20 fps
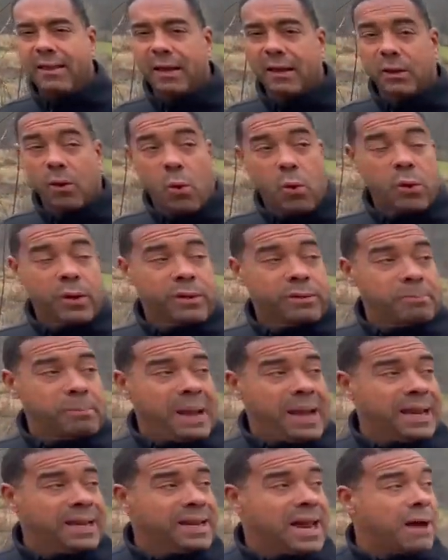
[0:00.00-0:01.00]
the Lord hath
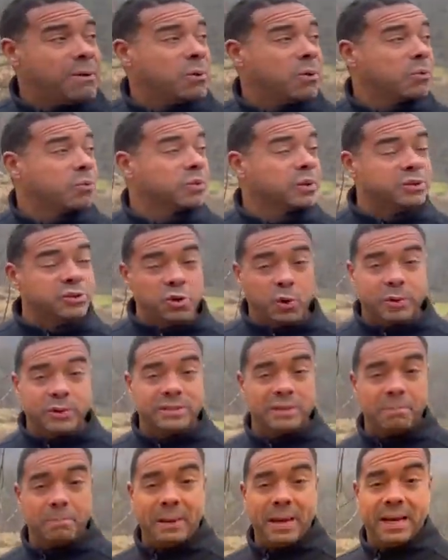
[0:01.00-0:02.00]
made, and I will
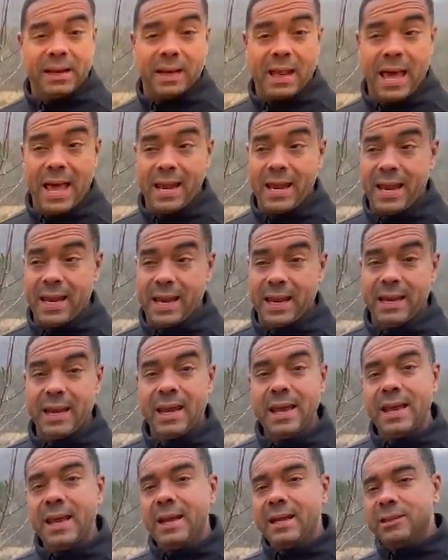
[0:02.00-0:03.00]
rejoice and be glad in it,
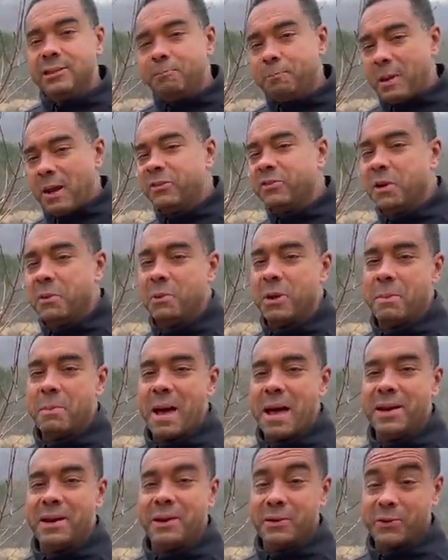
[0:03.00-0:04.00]
especially when I'm
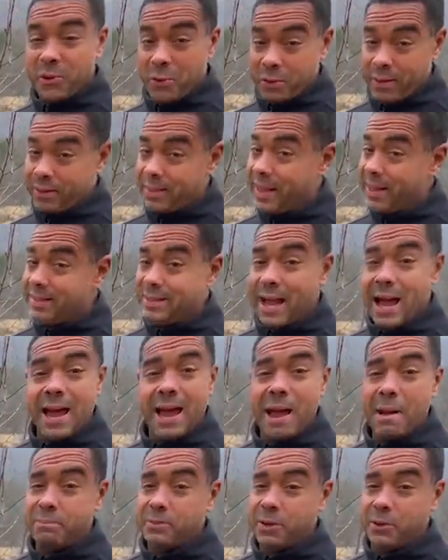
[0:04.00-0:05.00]
out here doing the things I
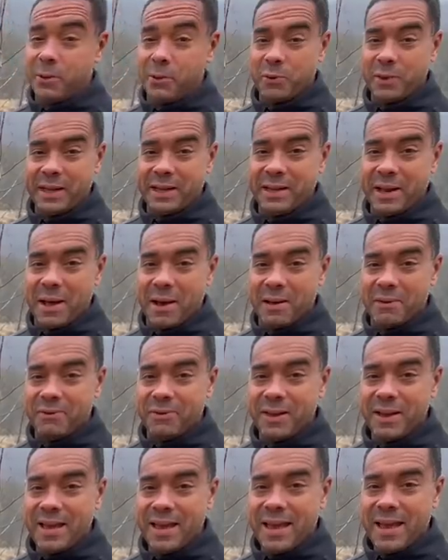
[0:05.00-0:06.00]
absolutely love,
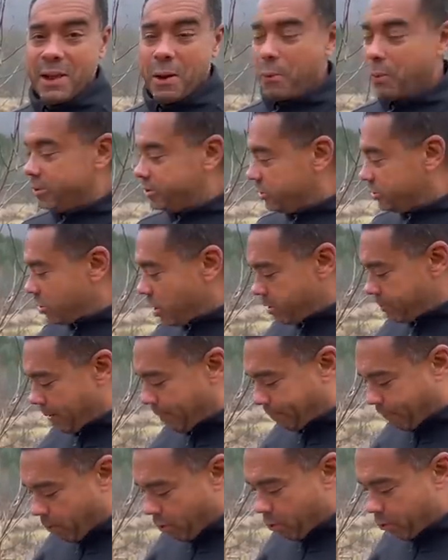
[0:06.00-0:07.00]
which is going to be
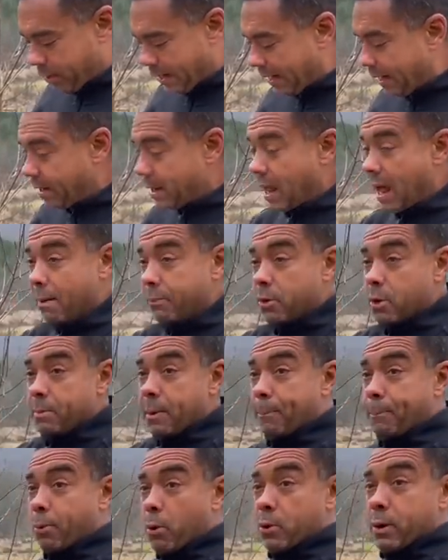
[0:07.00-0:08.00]
pruning. I'm going to
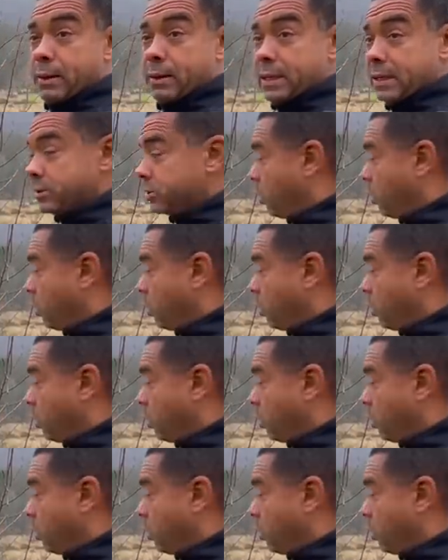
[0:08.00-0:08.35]
be pruning this